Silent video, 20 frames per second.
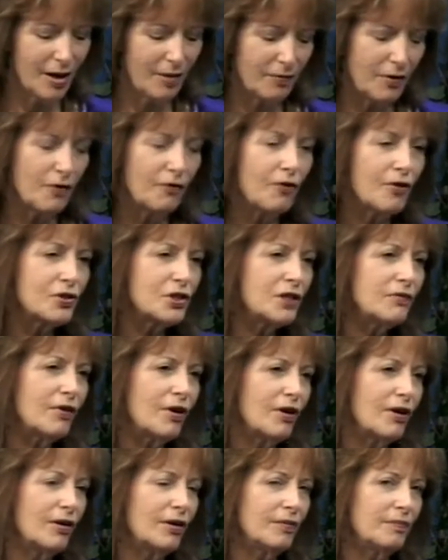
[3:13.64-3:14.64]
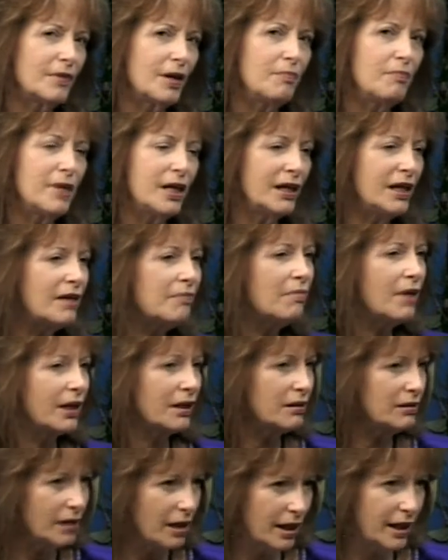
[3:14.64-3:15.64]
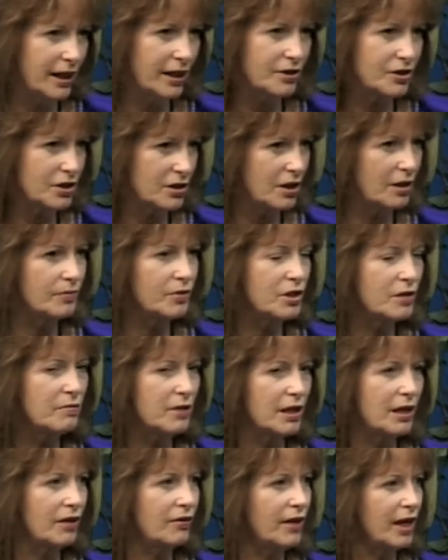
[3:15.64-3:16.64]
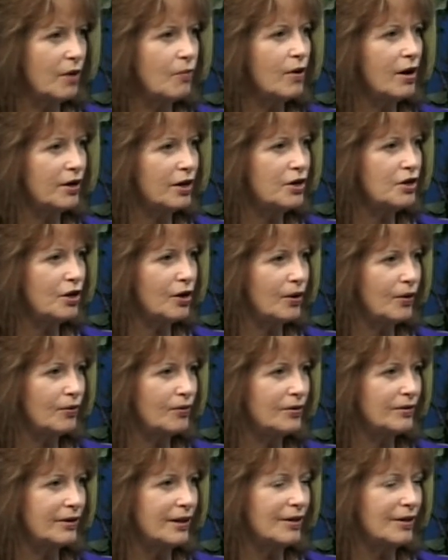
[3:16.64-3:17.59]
First of all, many of my clients come to me and they want to know